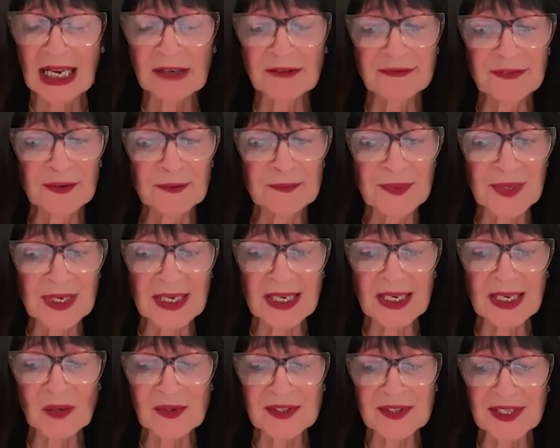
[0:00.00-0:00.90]
and for
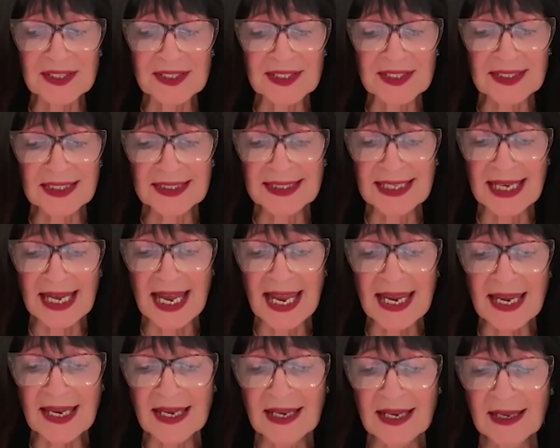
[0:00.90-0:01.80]
being with us
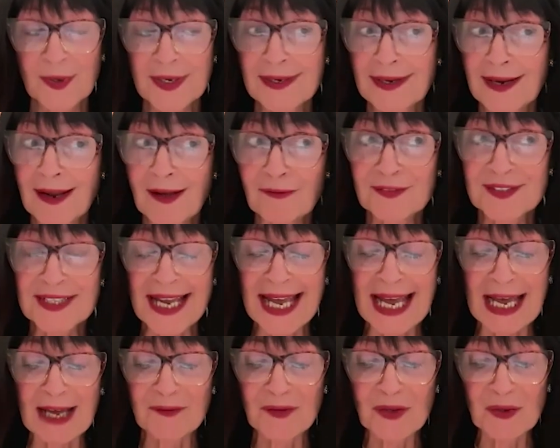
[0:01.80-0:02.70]
today. We'd love to
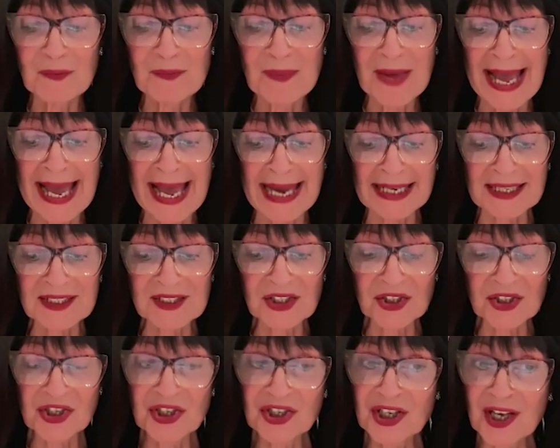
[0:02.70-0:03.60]
have you back
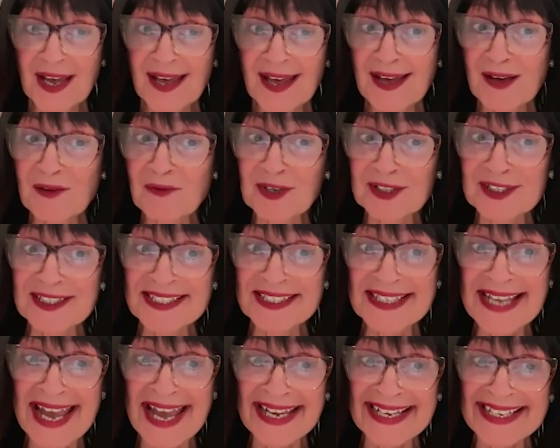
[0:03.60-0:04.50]
to share what's
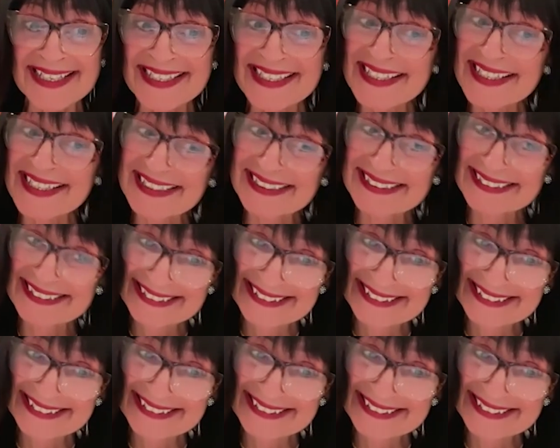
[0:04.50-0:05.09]
next.